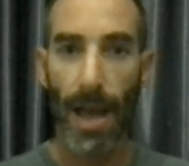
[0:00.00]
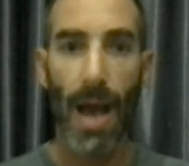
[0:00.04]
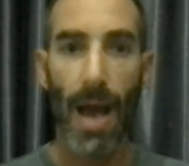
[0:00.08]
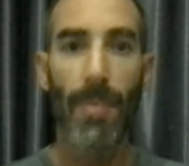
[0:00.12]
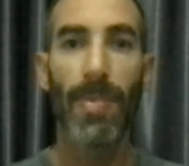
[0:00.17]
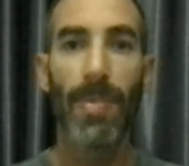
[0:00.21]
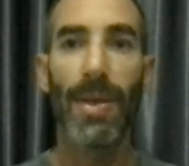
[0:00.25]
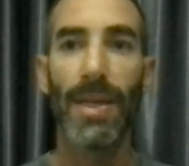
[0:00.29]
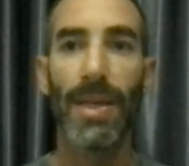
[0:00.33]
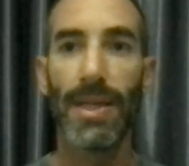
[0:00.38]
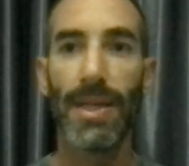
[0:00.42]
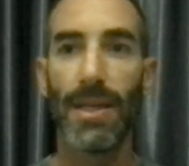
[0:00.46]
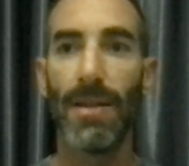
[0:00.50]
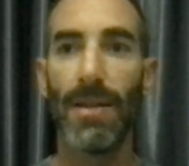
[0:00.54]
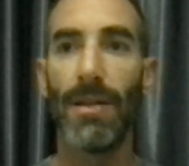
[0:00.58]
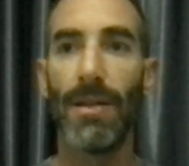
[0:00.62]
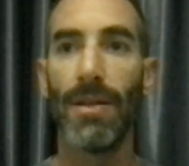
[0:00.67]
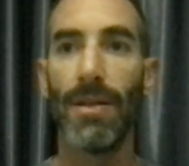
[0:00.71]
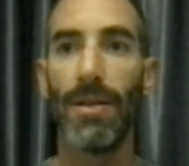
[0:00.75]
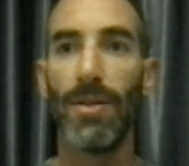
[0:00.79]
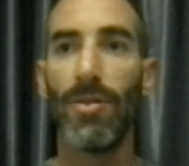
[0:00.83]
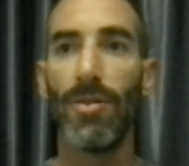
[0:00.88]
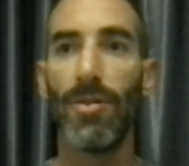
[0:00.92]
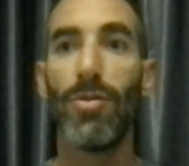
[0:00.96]
up
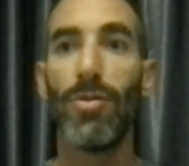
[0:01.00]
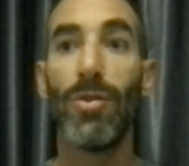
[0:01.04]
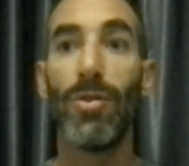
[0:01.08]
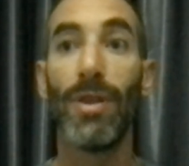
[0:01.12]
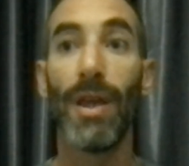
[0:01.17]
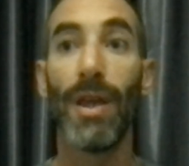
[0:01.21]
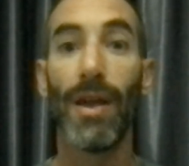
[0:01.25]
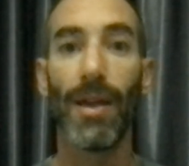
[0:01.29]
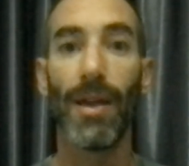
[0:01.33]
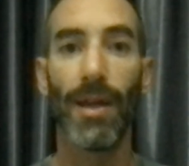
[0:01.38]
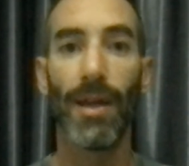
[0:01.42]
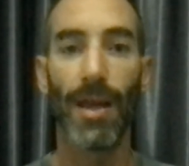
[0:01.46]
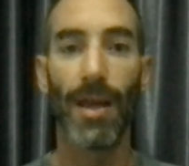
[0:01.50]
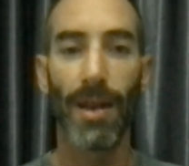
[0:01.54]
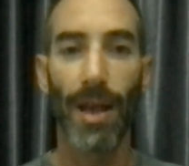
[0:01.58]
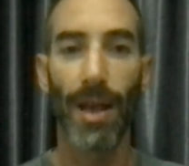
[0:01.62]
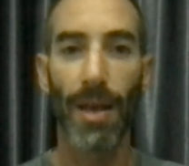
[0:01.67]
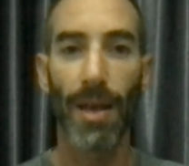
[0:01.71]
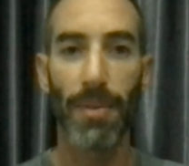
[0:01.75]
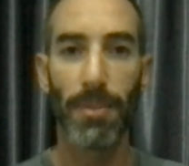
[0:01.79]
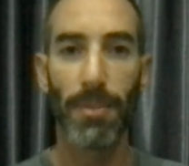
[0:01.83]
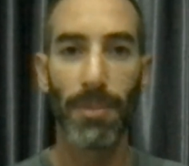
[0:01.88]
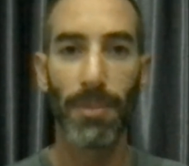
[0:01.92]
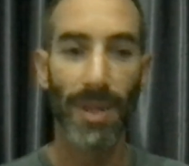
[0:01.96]
until today,
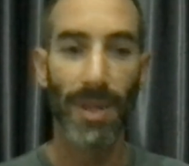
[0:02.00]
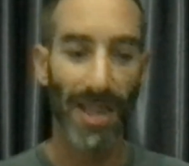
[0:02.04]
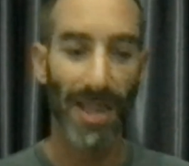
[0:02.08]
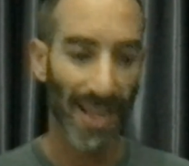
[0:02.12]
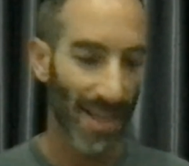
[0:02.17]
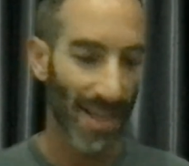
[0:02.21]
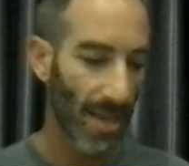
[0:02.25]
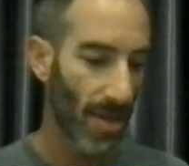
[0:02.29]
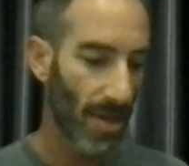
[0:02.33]
and I'm